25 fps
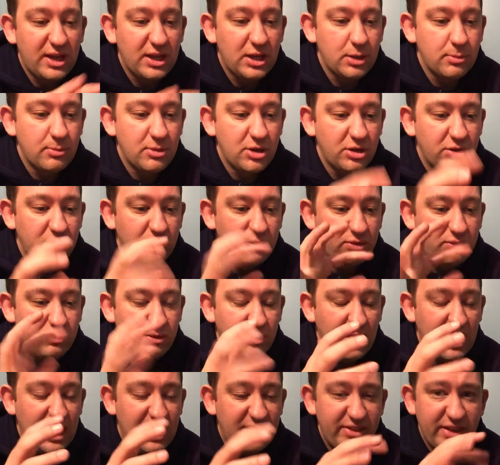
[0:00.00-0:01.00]

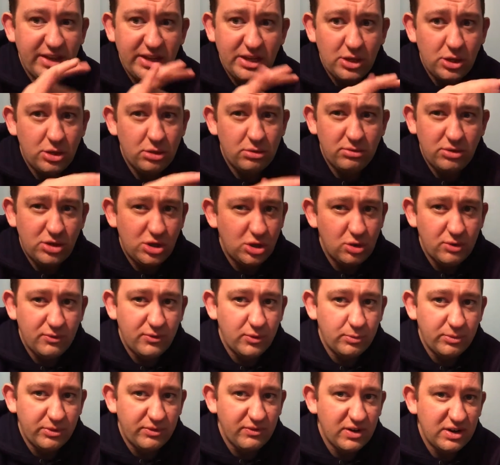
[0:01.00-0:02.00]
commanders, and the
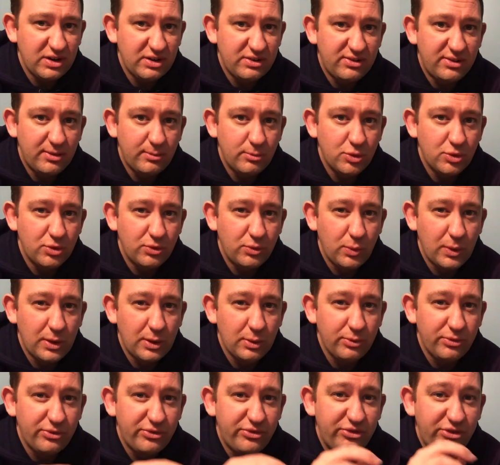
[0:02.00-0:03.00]
uniforms are very similar as
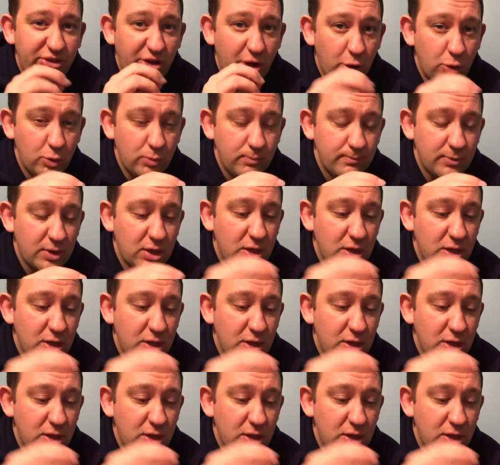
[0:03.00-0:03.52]
well. So